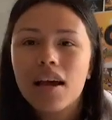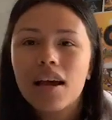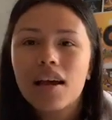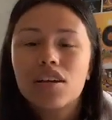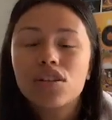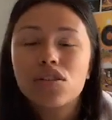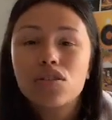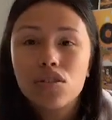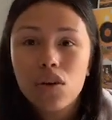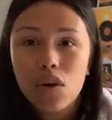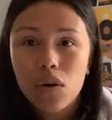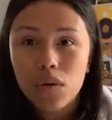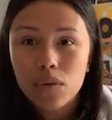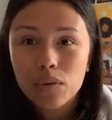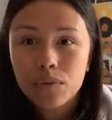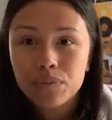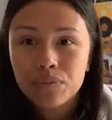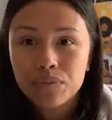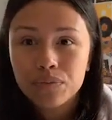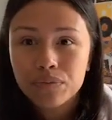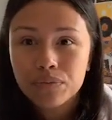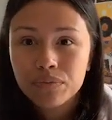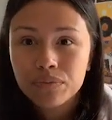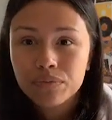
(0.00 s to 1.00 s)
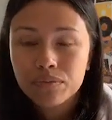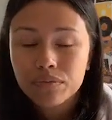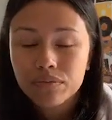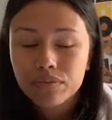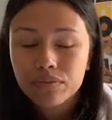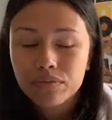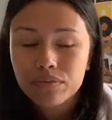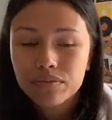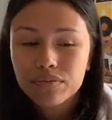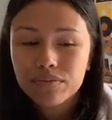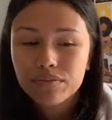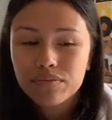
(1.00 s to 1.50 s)
So
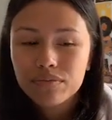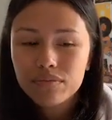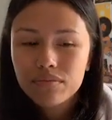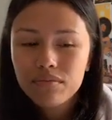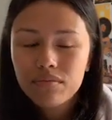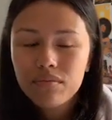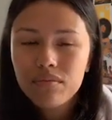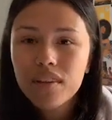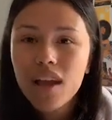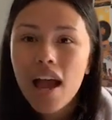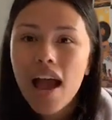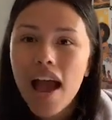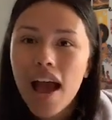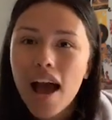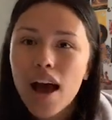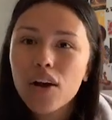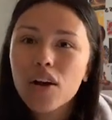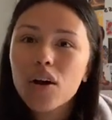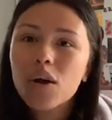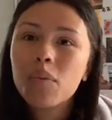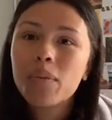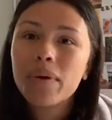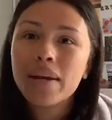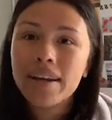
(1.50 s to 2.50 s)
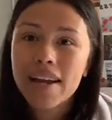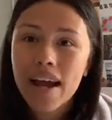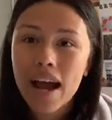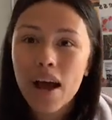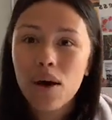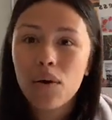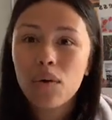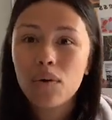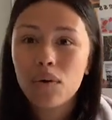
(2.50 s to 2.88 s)
how can we now